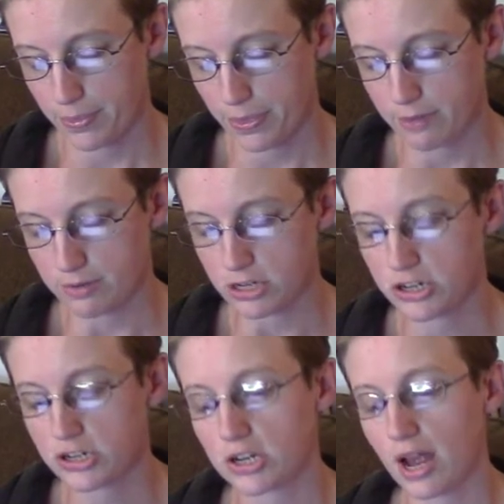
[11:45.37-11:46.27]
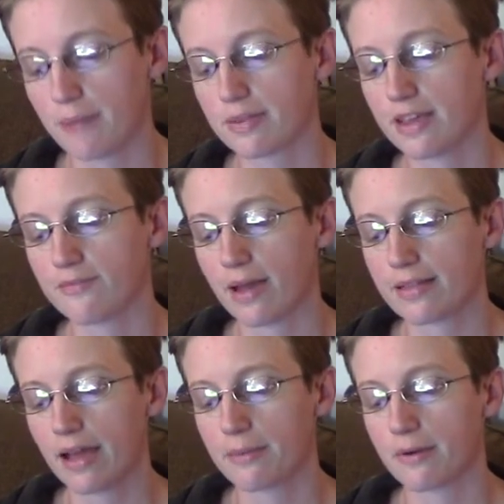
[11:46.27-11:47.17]
Which I believe my
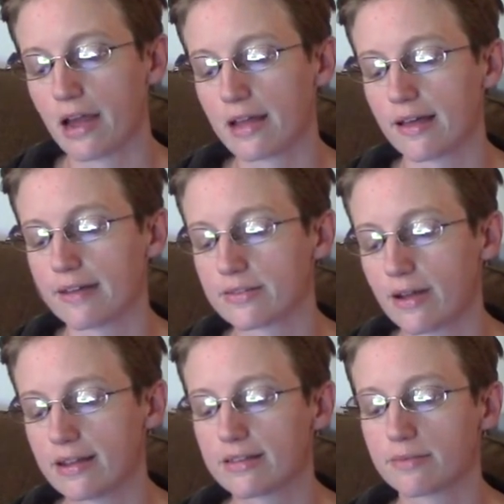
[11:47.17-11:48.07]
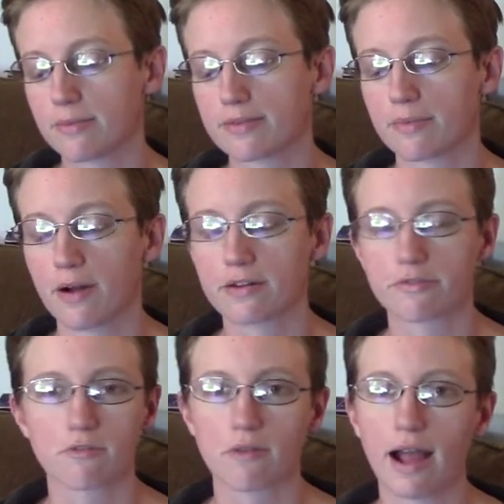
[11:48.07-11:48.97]
library had classified as a part of
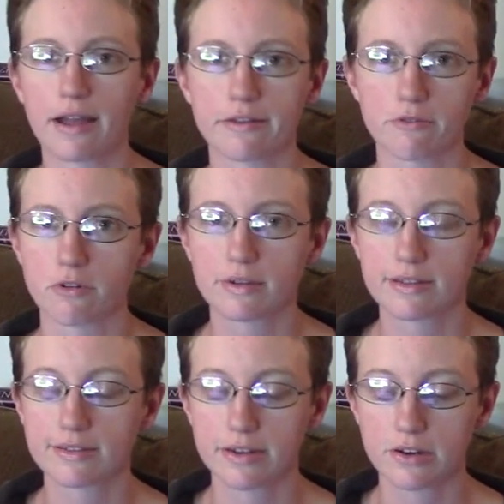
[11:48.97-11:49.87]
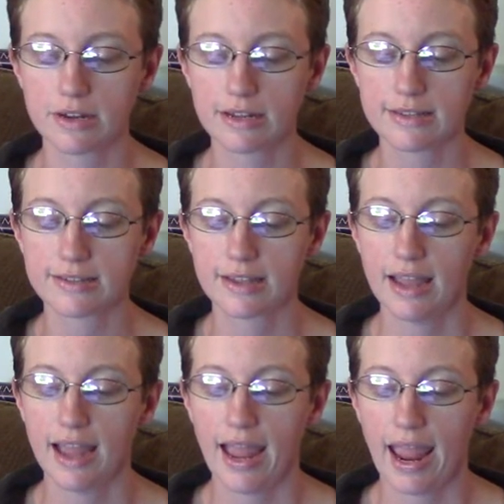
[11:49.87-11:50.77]
the Rot and Ruin series.
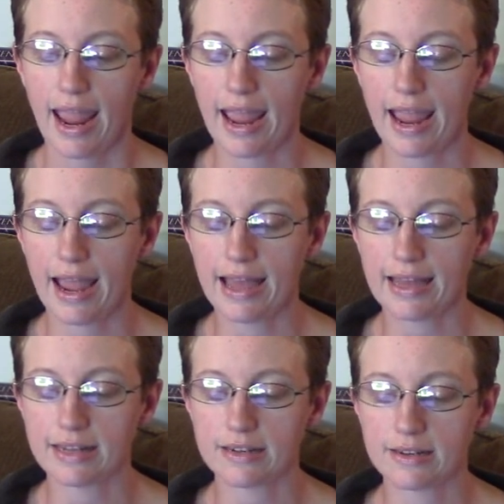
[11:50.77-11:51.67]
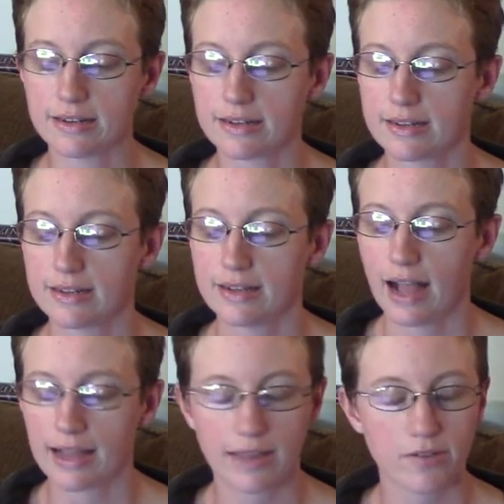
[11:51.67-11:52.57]
And
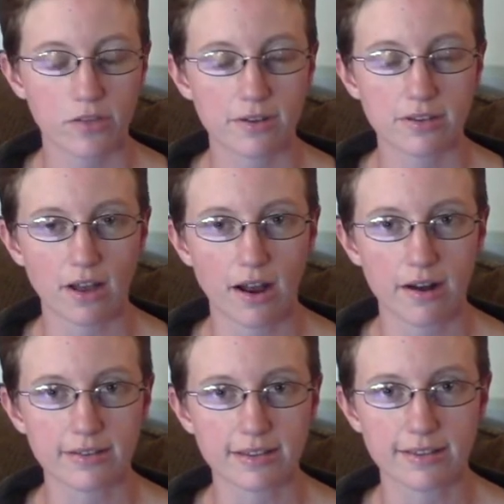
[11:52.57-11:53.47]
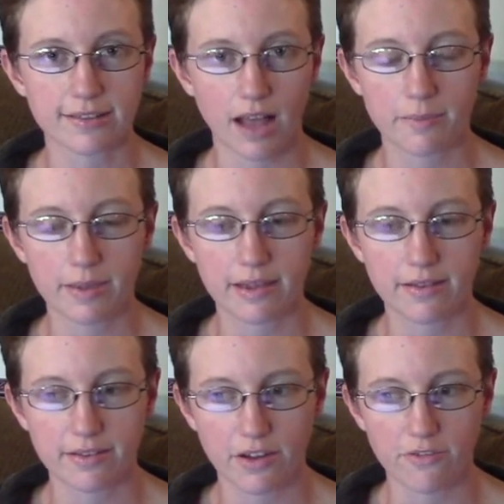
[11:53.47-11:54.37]
I gave it 3 stars. It's a zombie
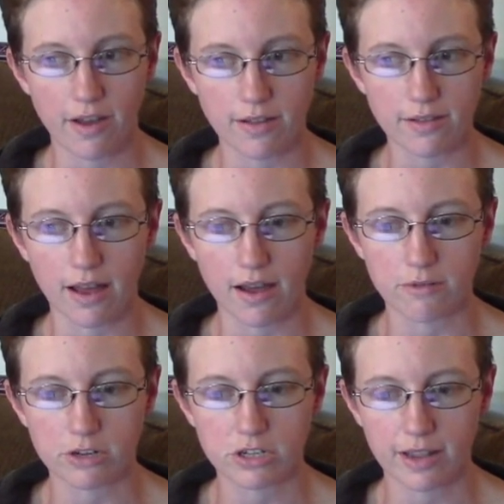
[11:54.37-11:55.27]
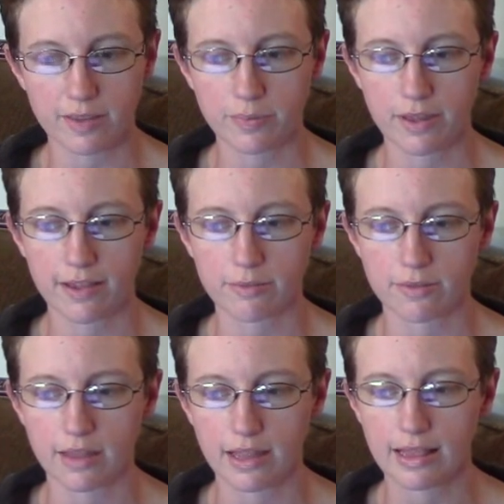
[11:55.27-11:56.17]
novella which takes place
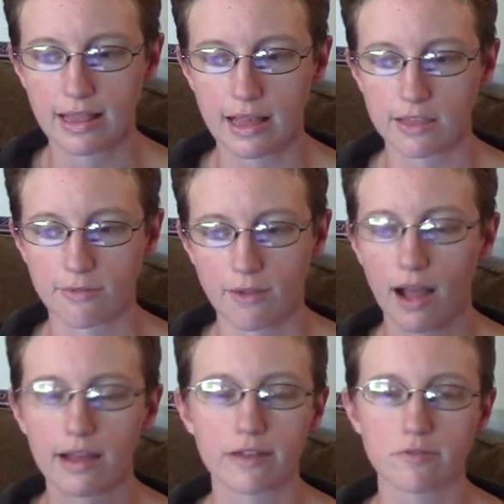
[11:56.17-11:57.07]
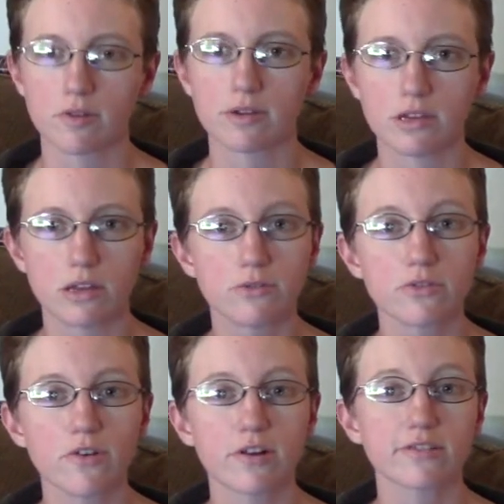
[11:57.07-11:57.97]
within, like, the Rot and Ruin
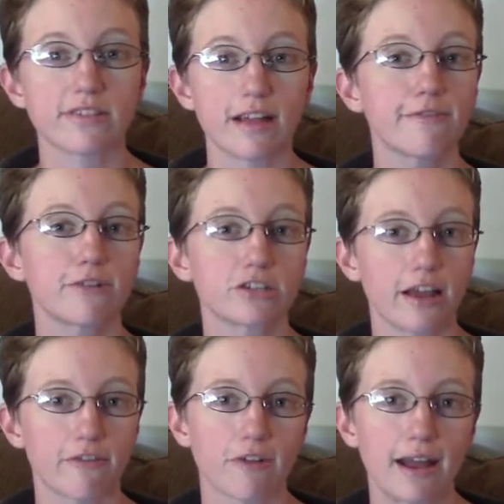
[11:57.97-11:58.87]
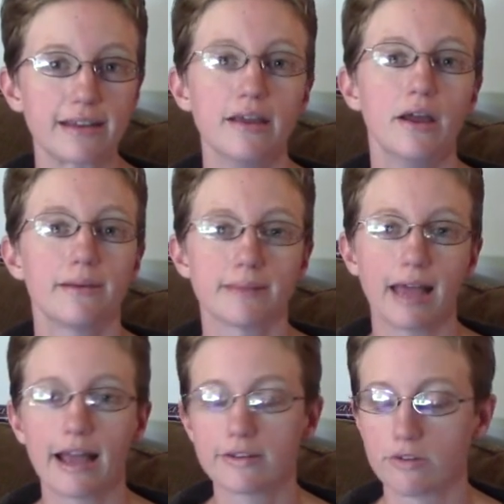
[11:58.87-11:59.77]
universe, none of which I have read, but I
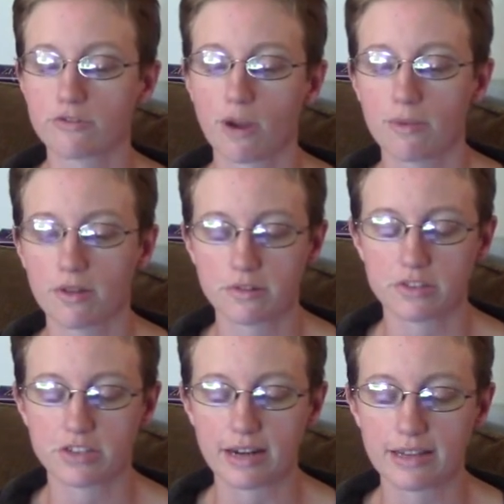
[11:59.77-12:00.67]
had no trouble understanding